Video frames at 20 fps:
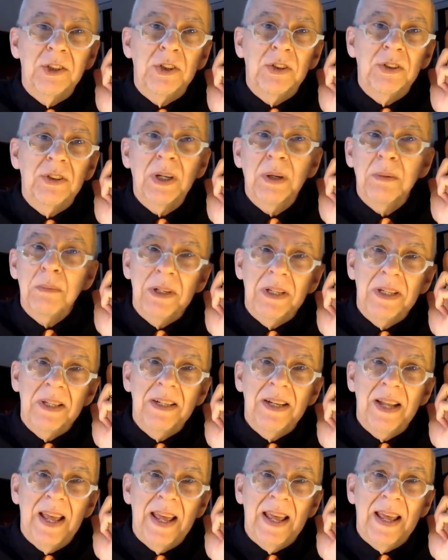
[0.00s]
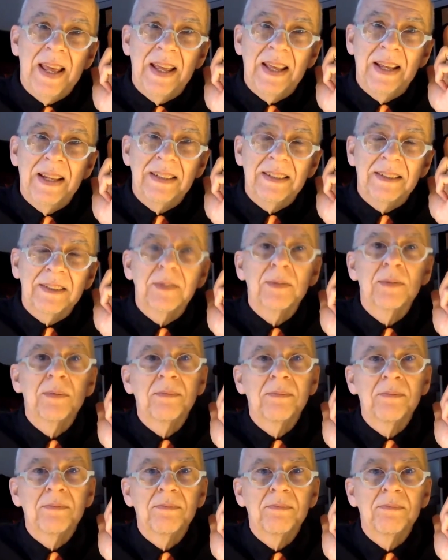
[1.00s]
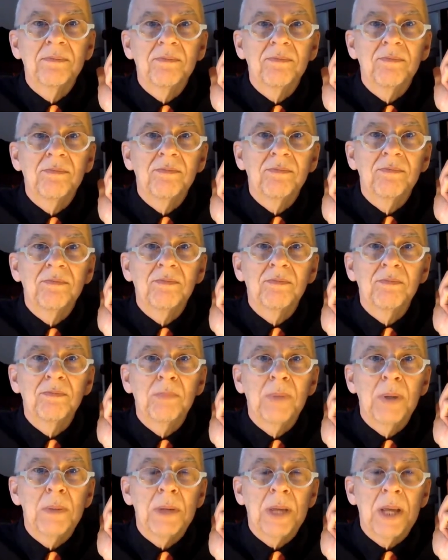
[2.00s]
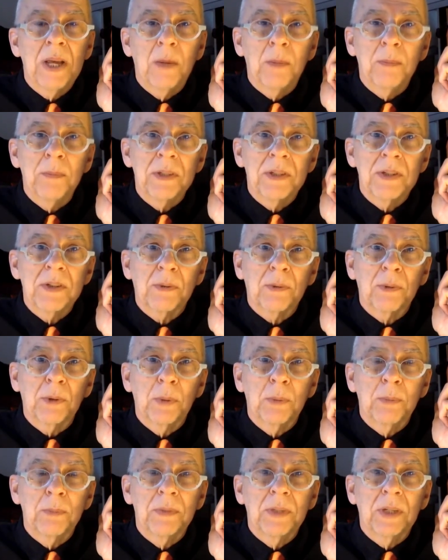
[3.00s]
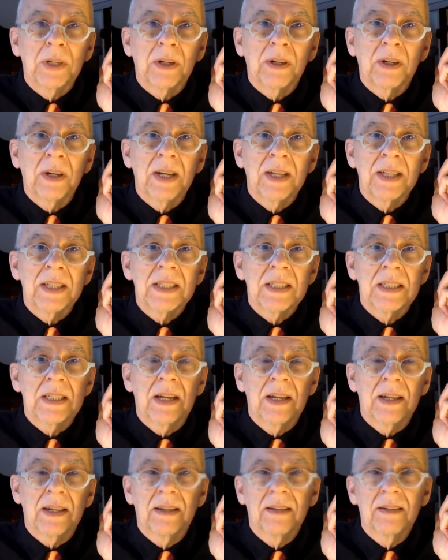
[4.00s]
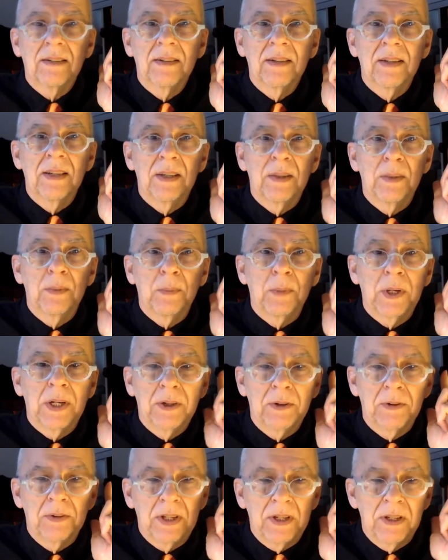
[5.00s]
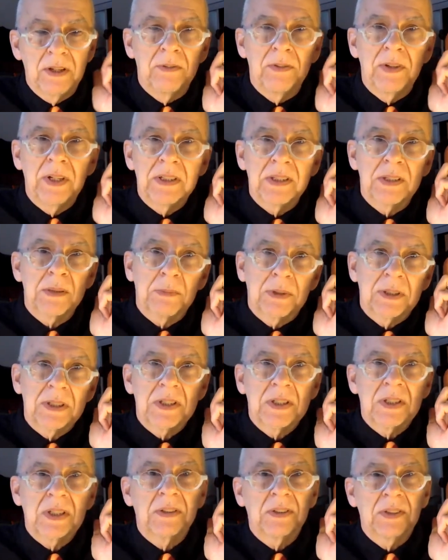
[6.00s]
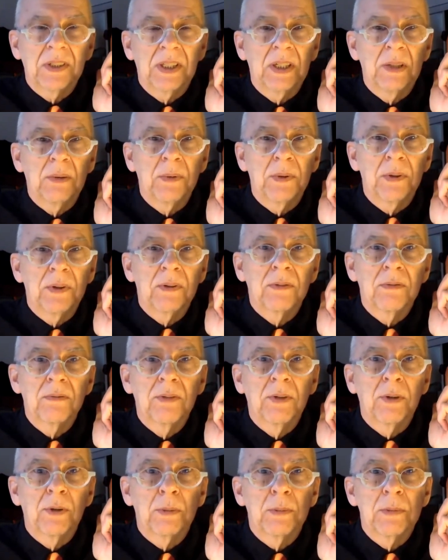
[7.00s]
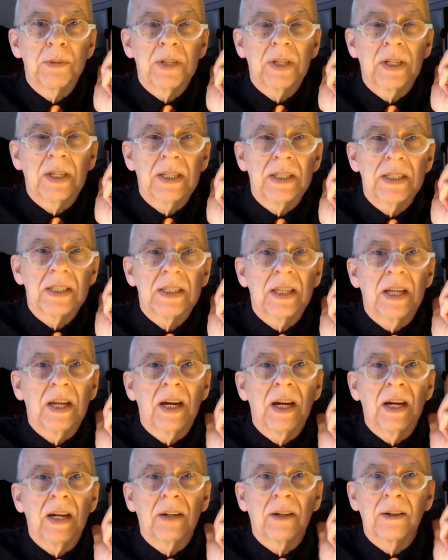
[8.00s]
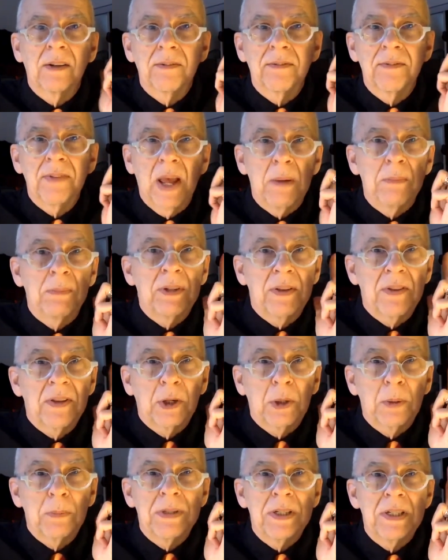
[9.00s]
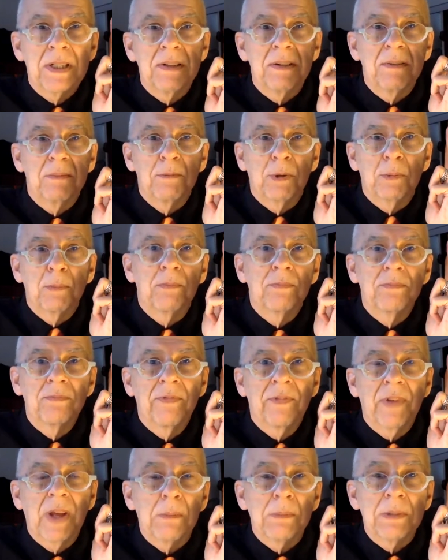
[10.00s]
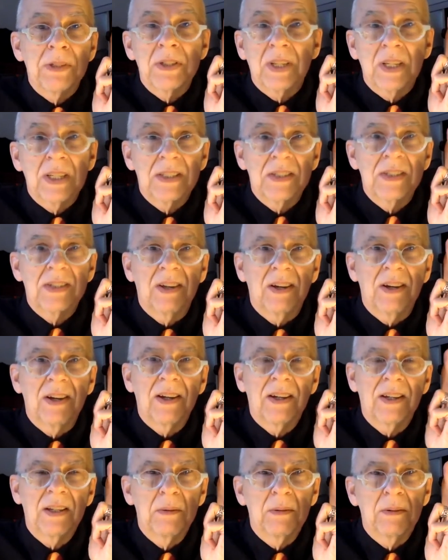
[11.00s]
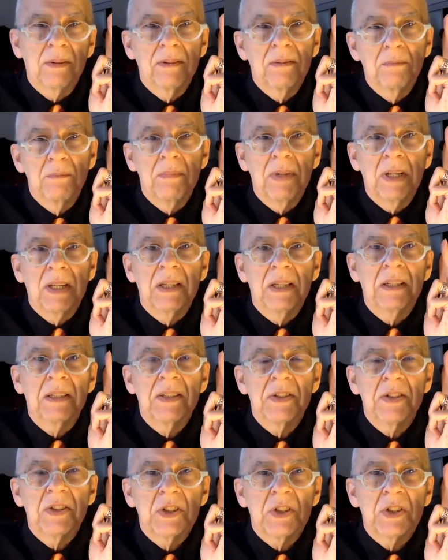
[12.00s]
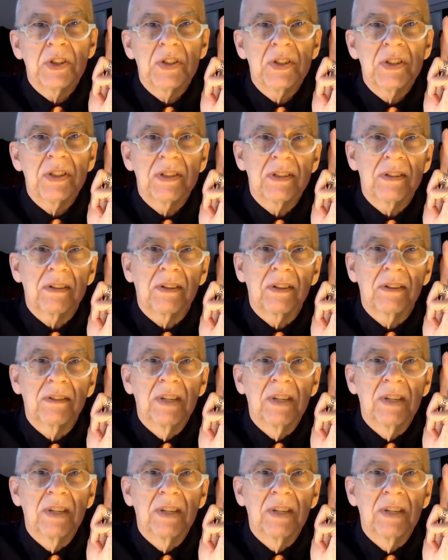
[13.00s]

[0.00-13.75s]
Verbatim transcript: you come in and maybe help this group? They're kind of stuck. And we hear that you've done some consulting with groups that get stuck or family therapy where families get stuck and making decisions or